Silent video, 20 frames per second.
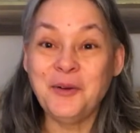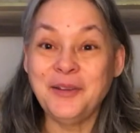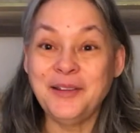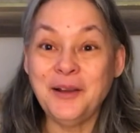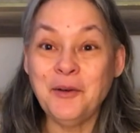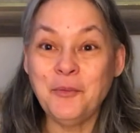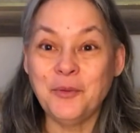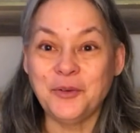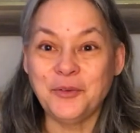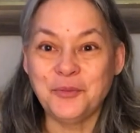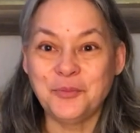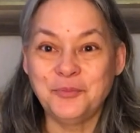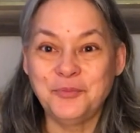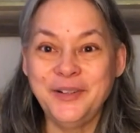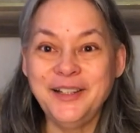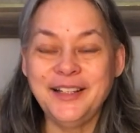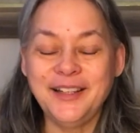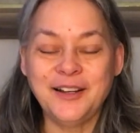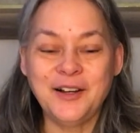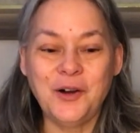It was
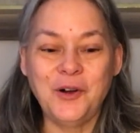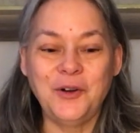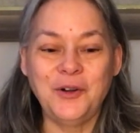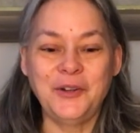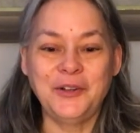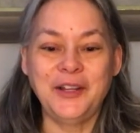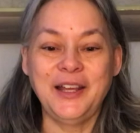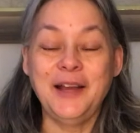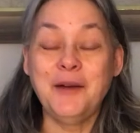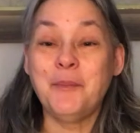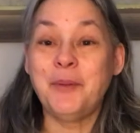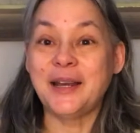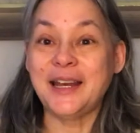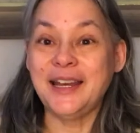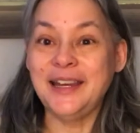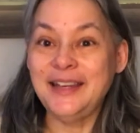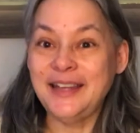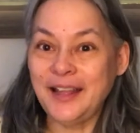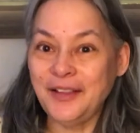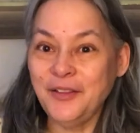really cold. But
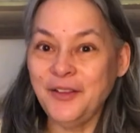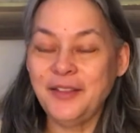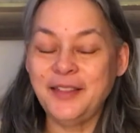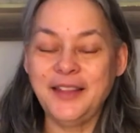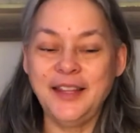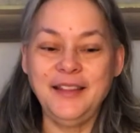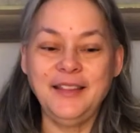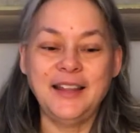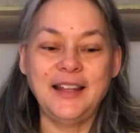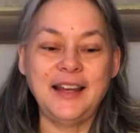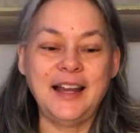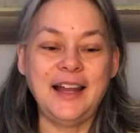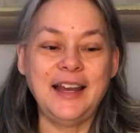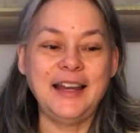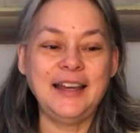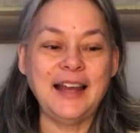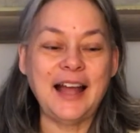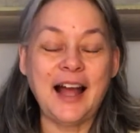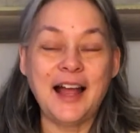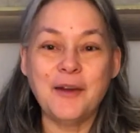another thing that
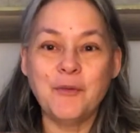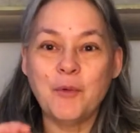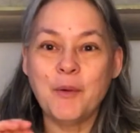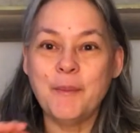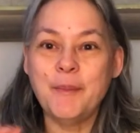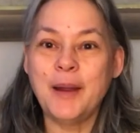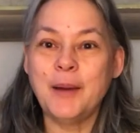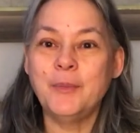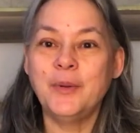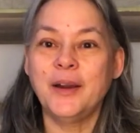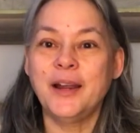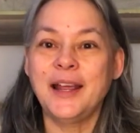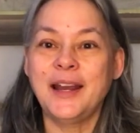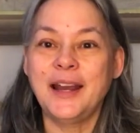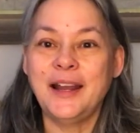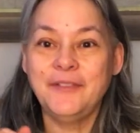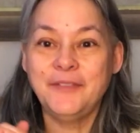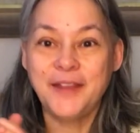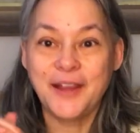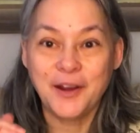I remember
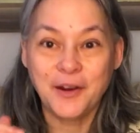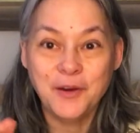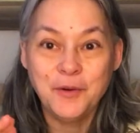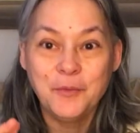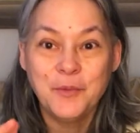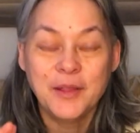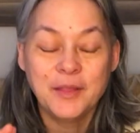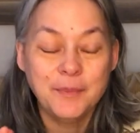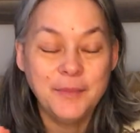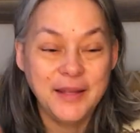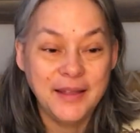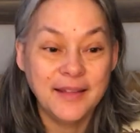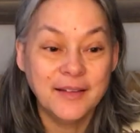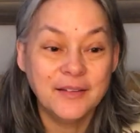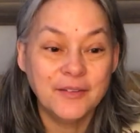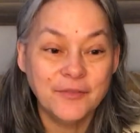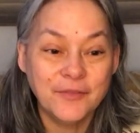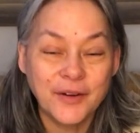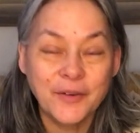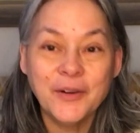and I've carried with me
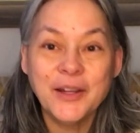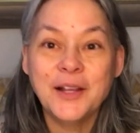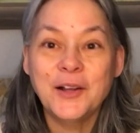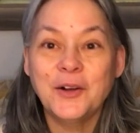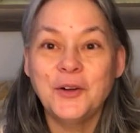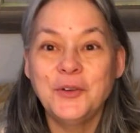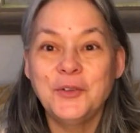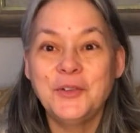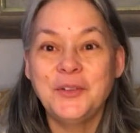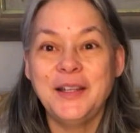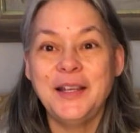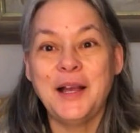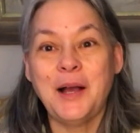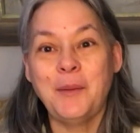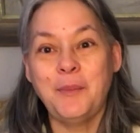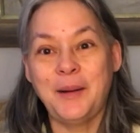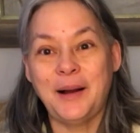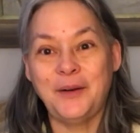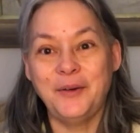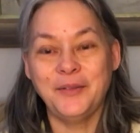that's very cozy
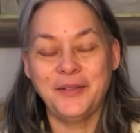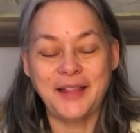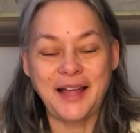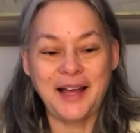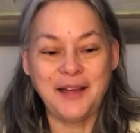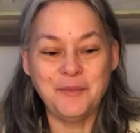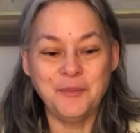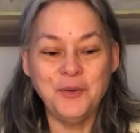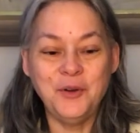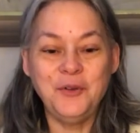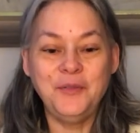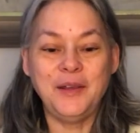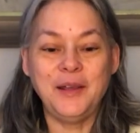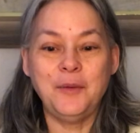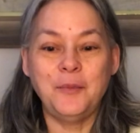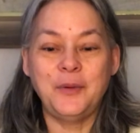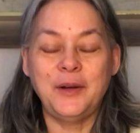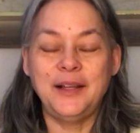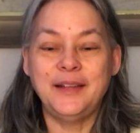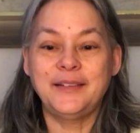about that
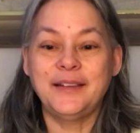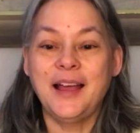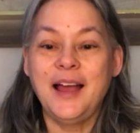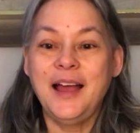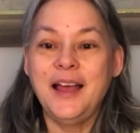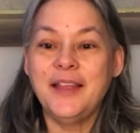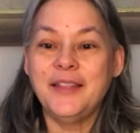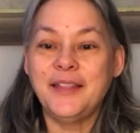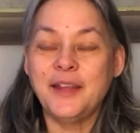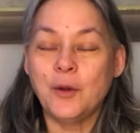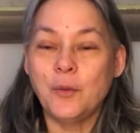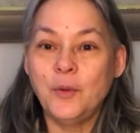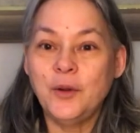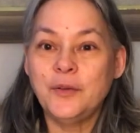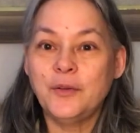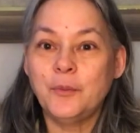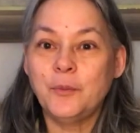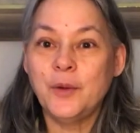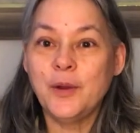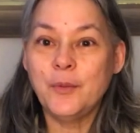movie was they
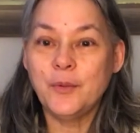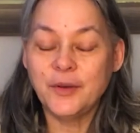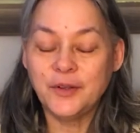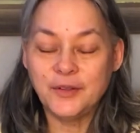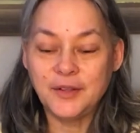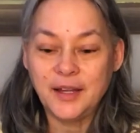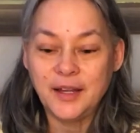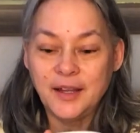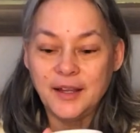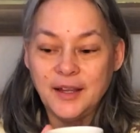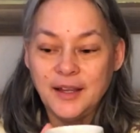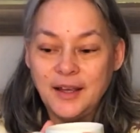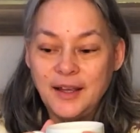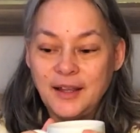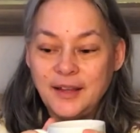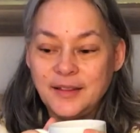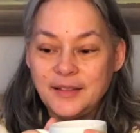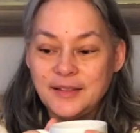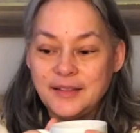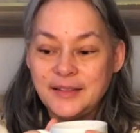
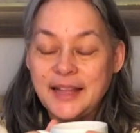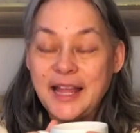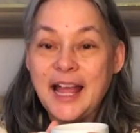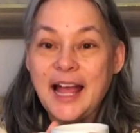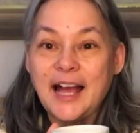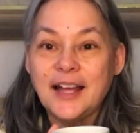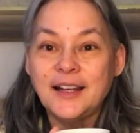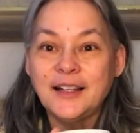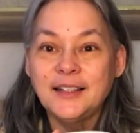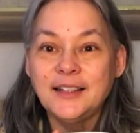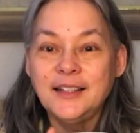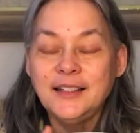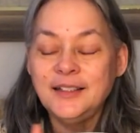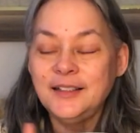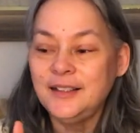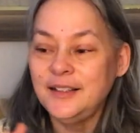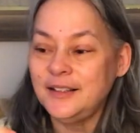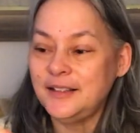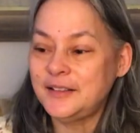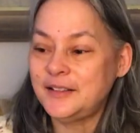had a
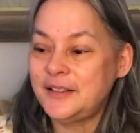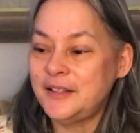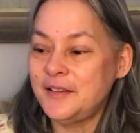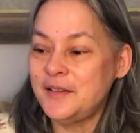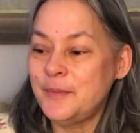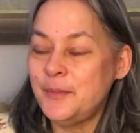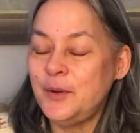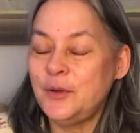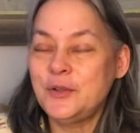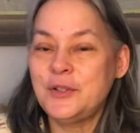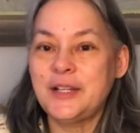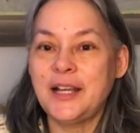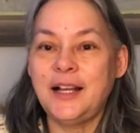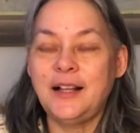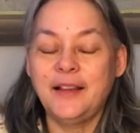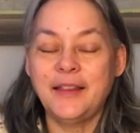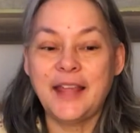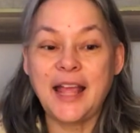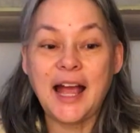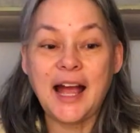little, to the
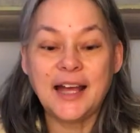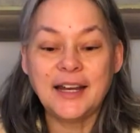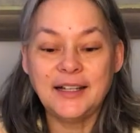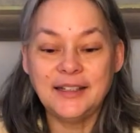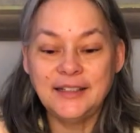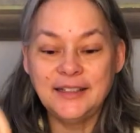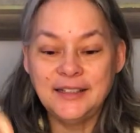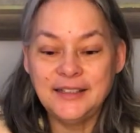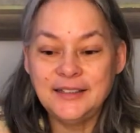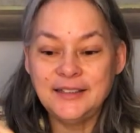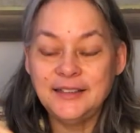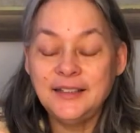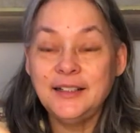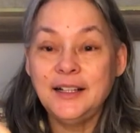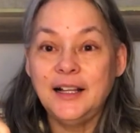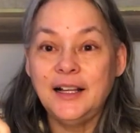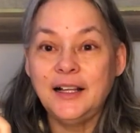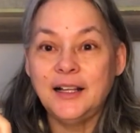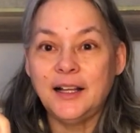motel, they had a little